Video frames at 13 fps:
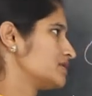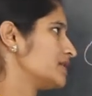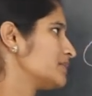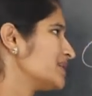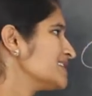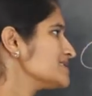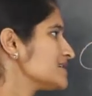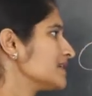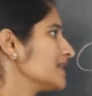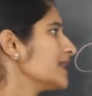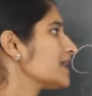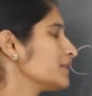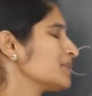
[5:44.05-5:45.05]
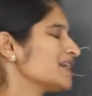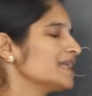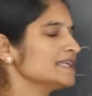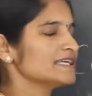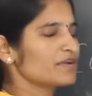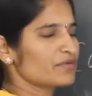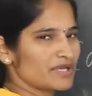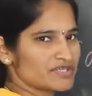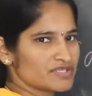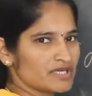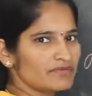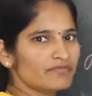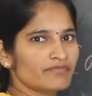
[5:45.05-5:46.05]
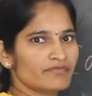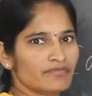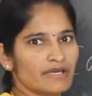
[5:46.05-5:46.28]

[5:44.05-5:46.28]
that means in a chemical equation